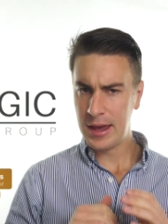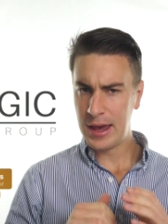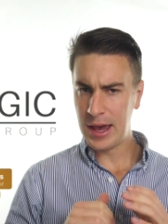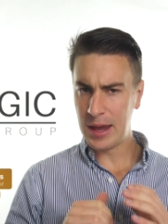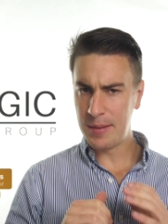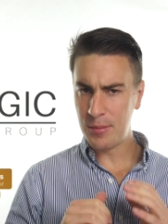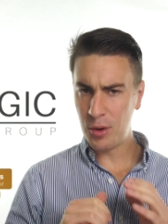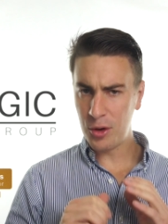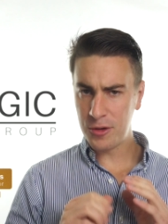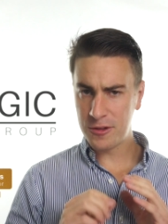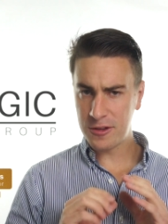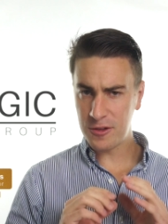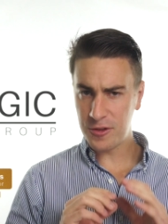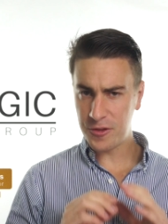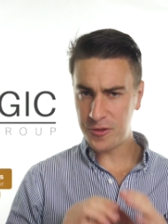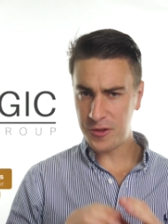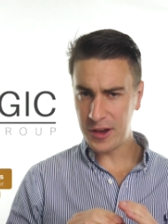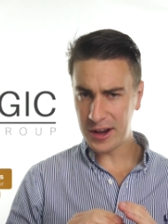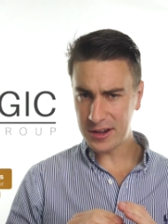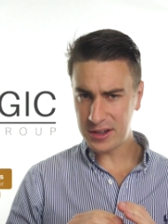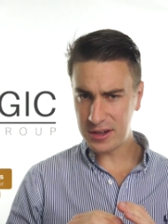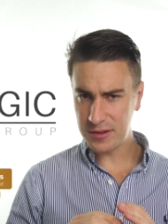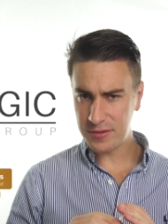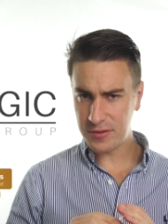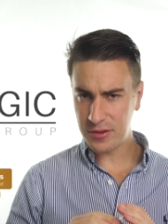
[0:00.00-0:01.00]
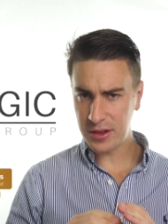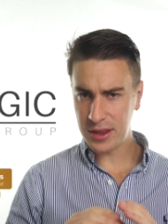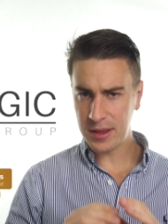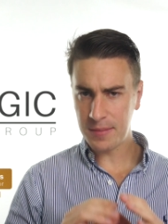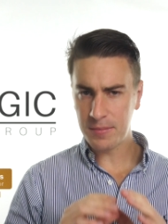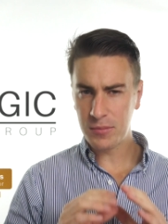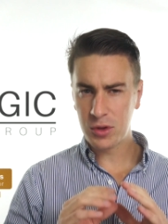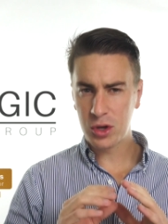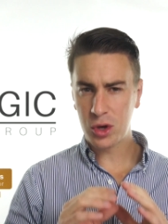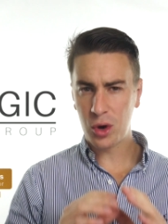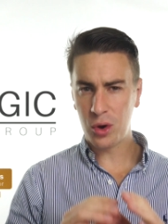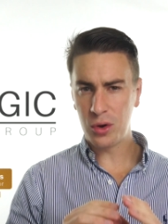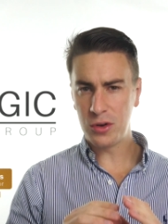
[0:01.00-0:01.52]
and most effectively,
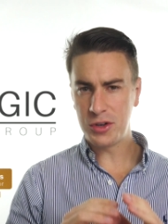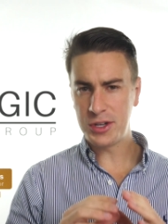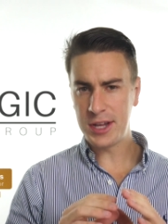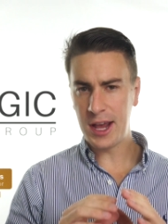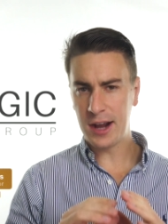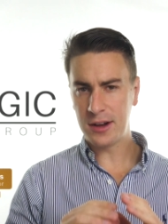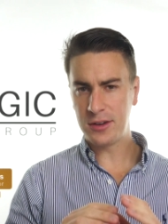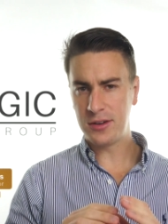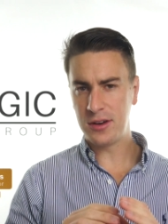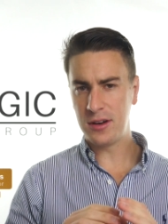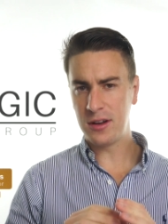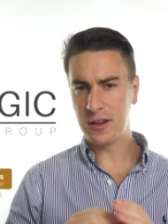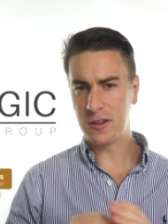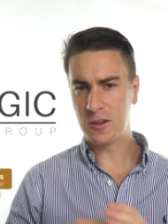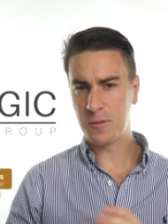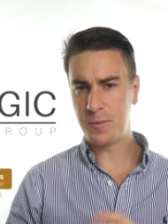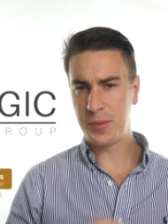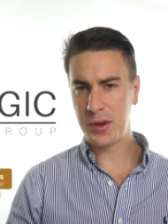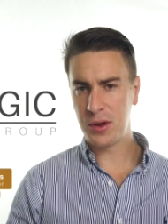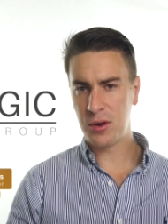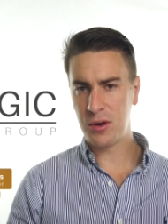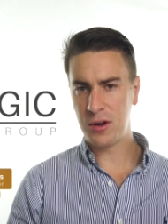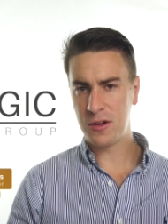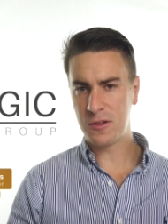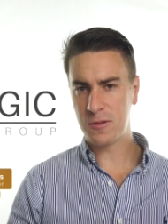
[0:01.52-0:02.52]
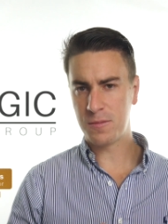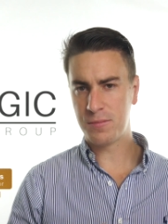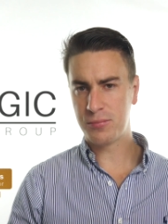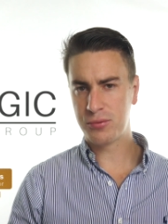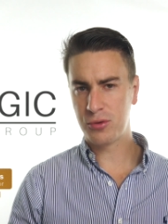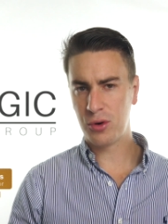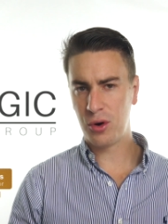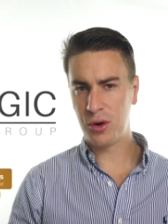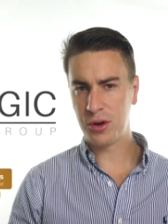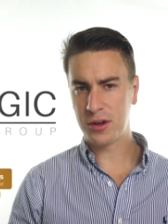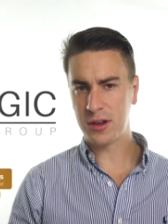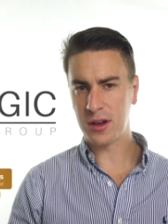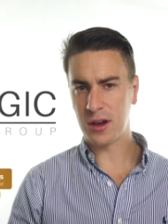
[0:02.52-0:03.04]
contact an experienced
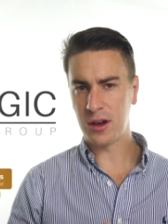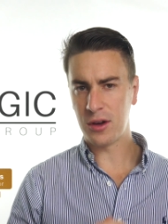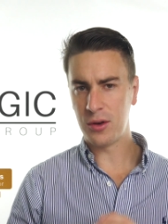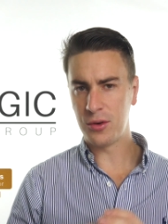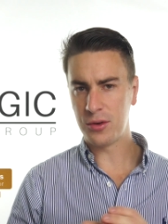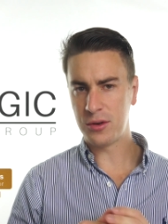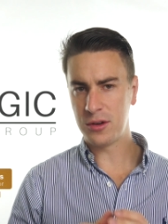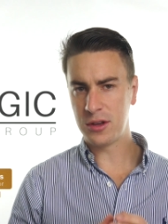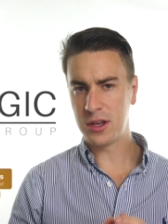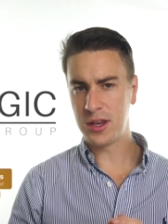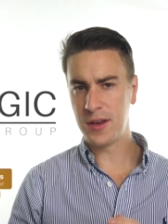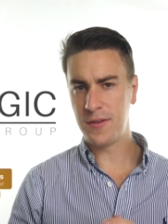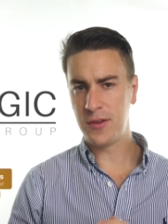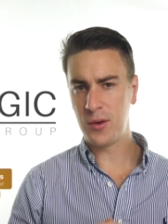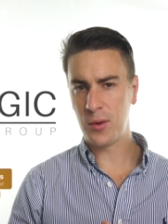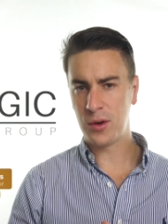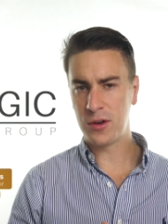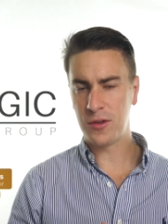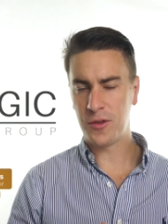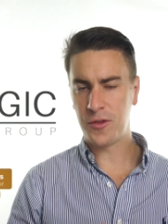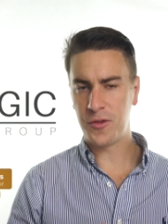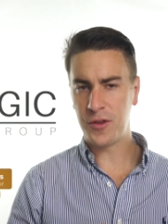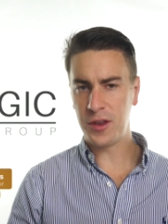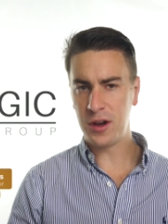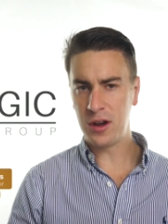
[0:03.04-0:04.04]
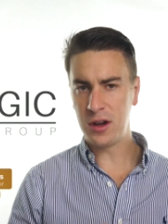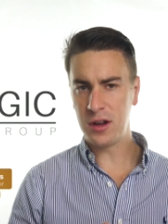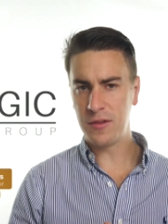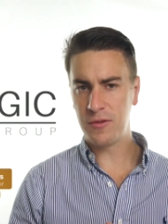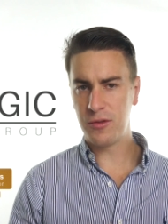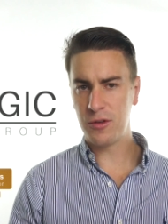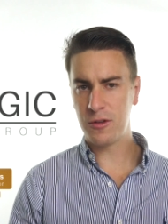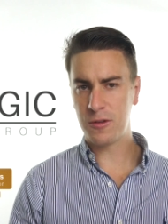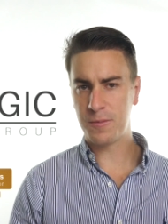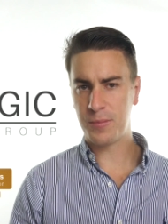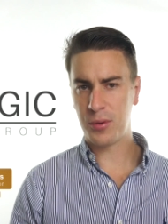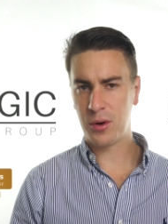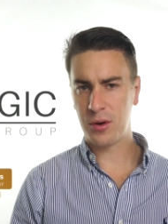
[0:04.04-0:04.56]
broker who can give you a definitive
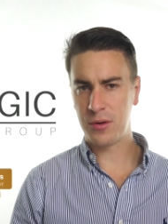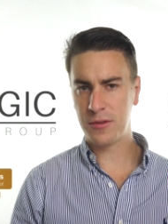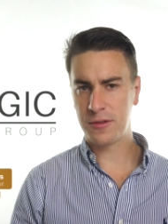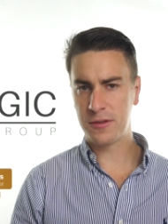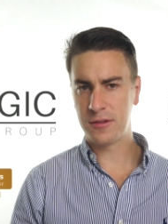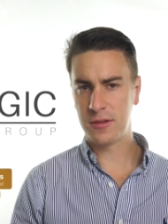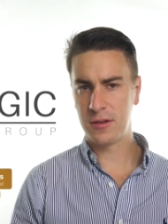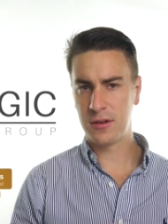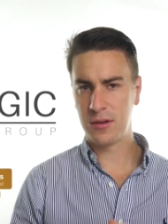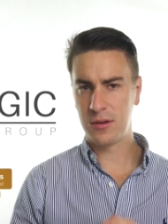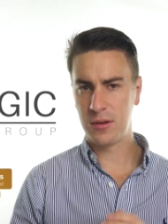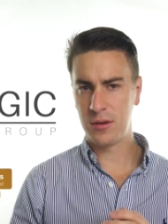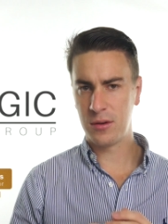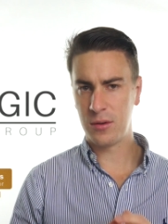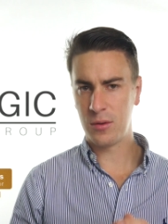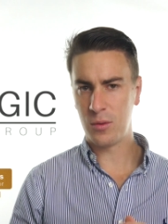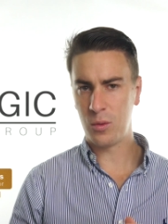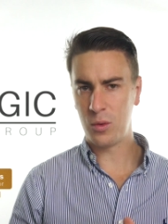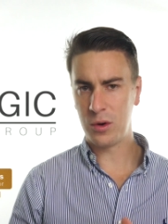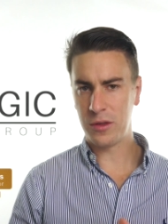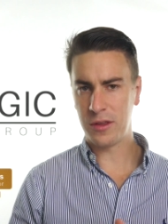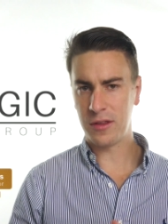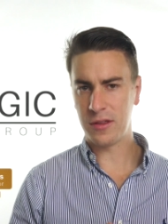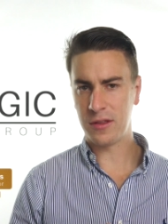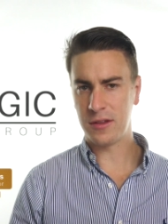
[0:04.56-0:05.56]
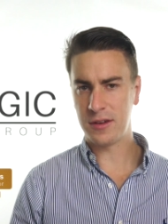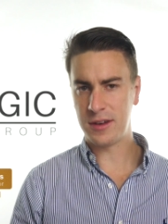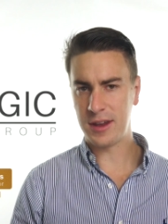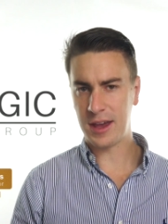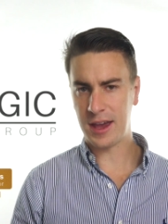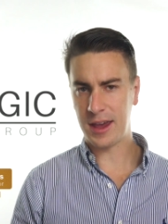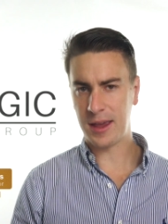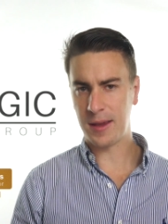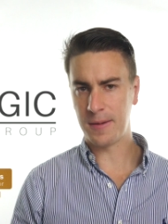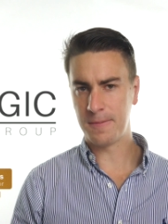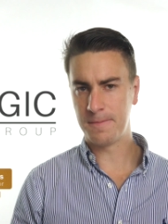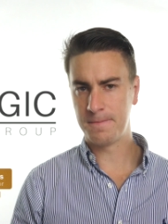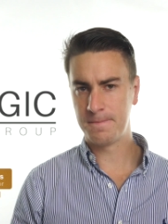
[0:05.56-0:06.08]
response within the
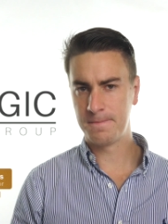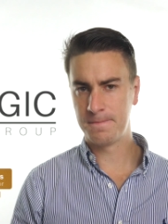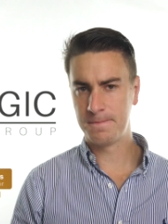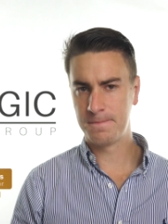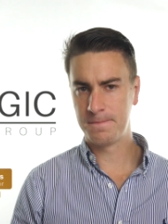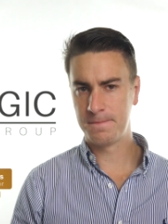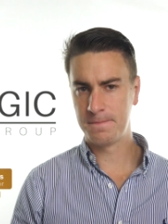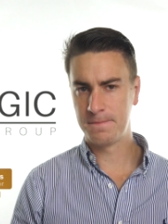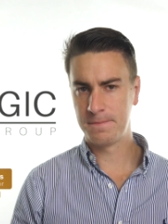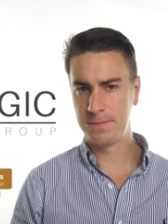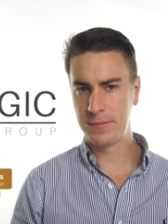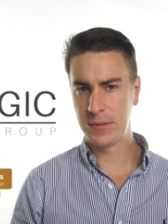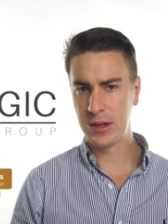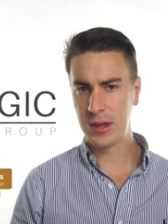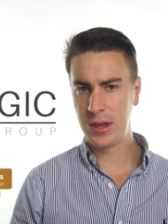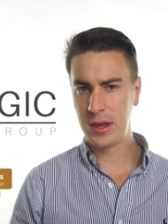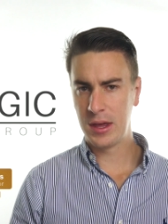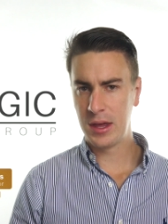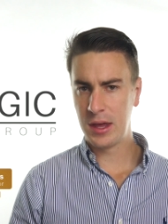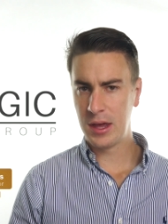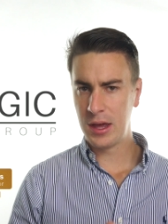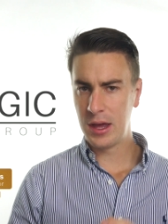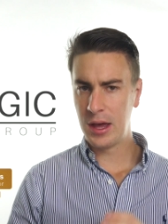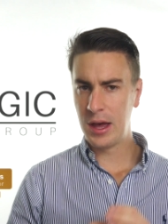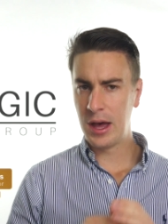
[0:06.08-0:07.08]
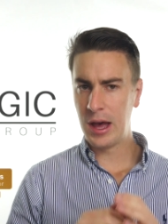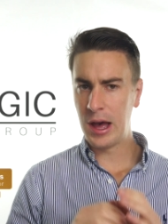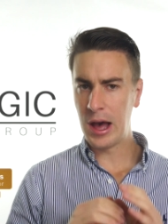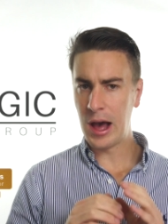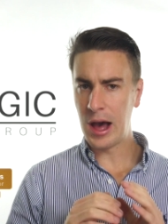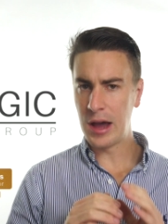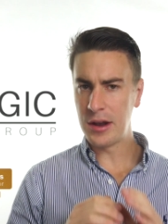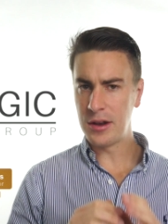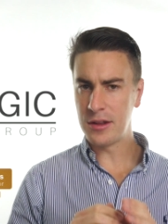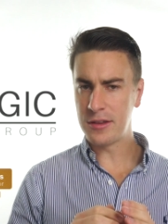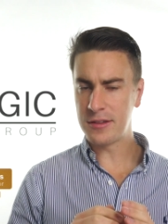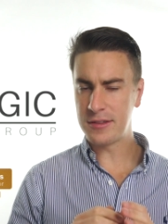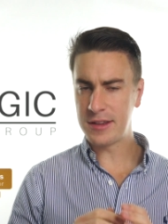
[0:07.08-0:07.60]
day.
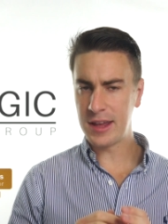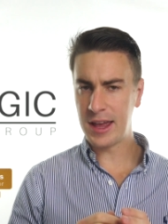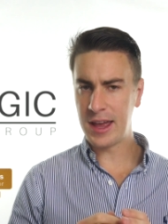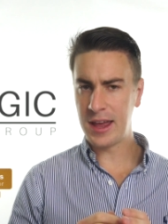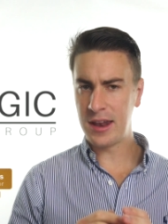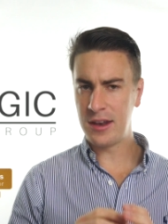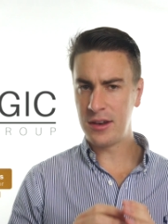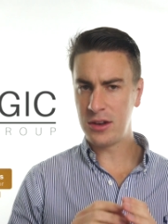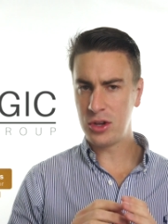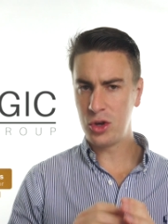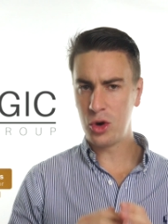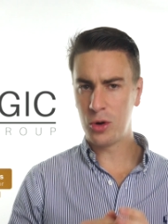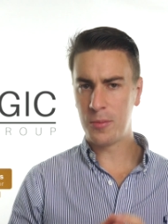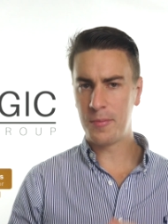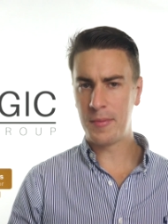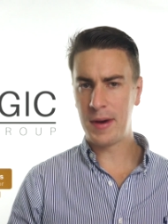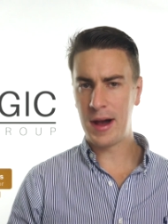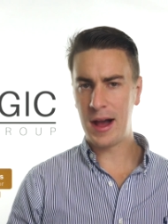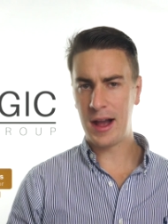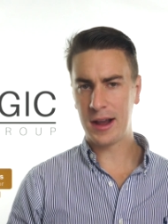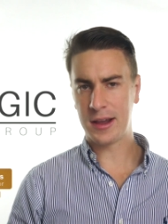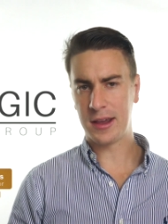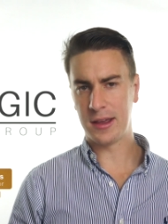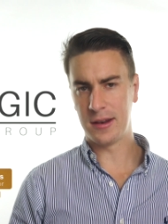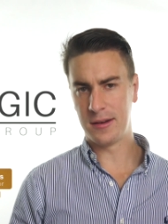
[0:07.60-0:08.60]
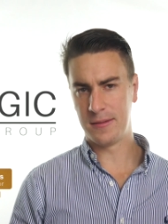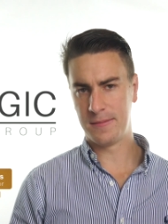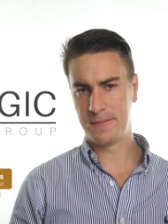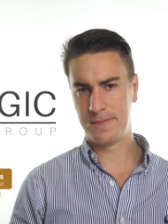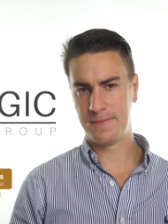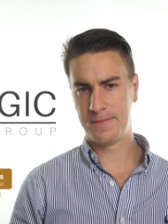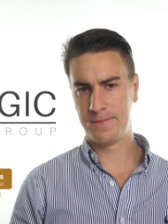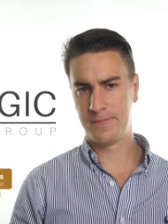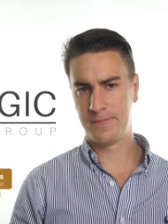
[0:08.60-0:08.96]
Understand your market.